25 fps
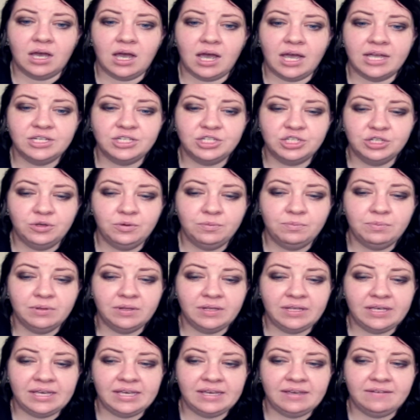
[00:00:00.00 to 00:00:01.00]
I do
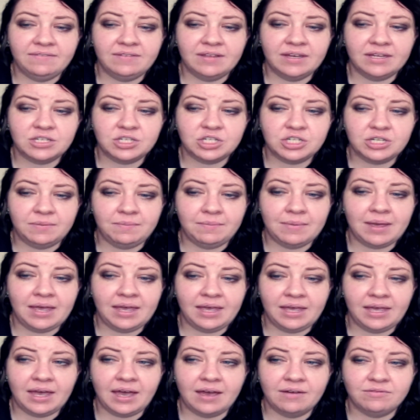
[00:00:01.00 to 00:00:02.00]
believe that she
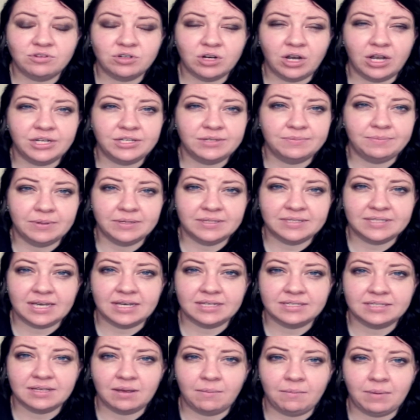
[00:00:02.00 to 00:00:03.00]
may have tried to
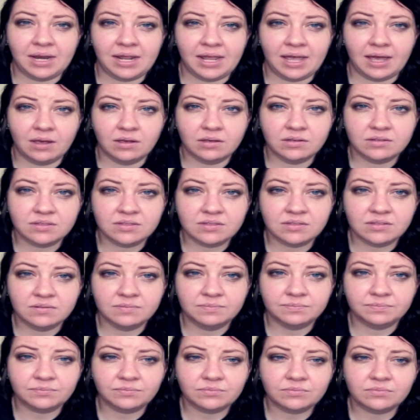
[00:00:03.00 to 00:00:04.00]
possess somebody else
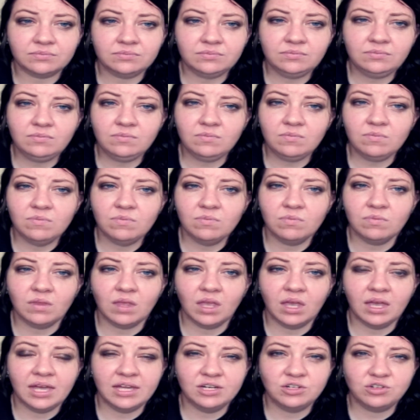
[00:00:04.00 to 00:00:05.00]

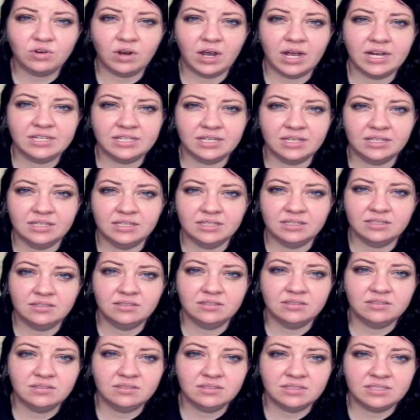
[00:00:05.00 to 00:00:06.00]
and tried to
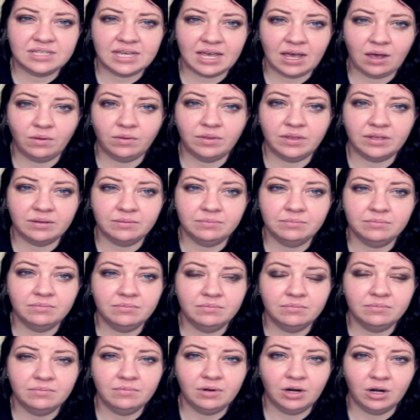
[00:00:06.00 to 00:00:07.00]
tell them
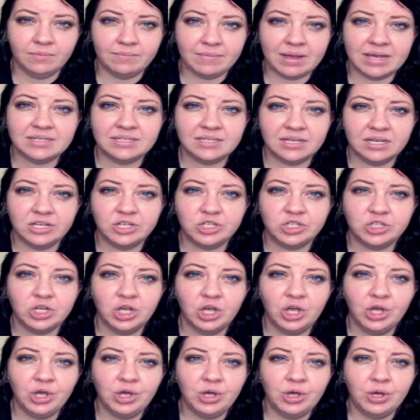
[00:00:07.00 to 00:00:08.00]
her message.
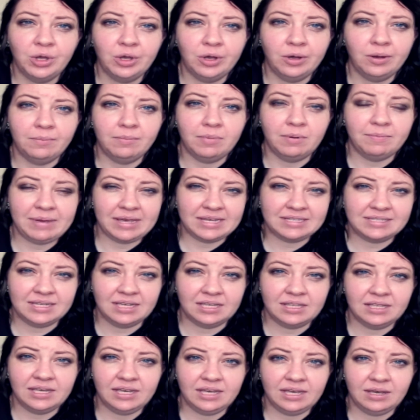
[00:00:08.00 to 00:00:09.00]
But
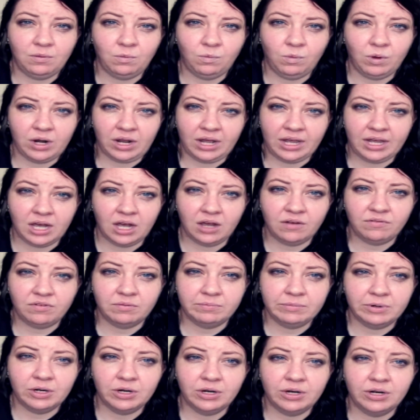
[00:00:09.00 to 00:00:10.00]
basically what I got
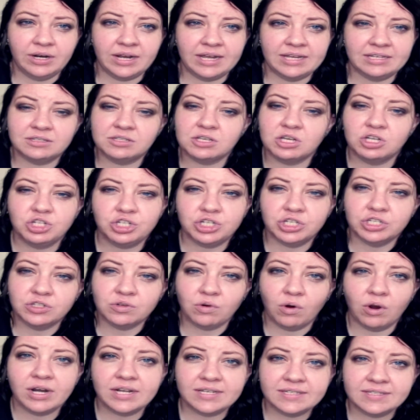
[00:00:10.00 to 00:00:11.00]
from her is she's
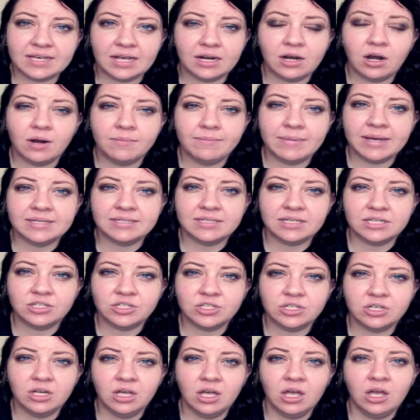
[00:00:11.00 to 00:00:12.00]
already said her
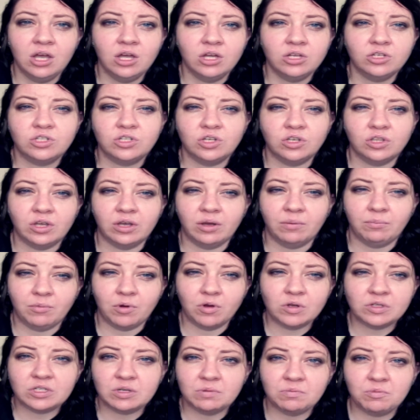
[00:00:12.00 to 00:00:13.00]
message to the
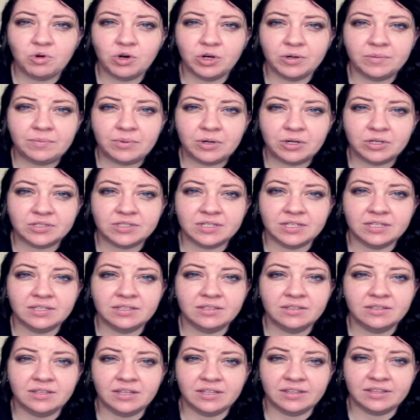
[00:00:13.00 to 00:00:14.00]
most important
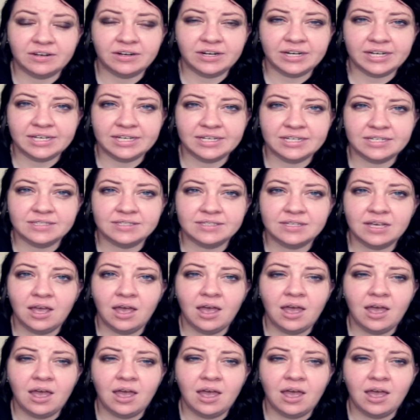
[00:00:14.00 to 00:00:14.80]
person that there is,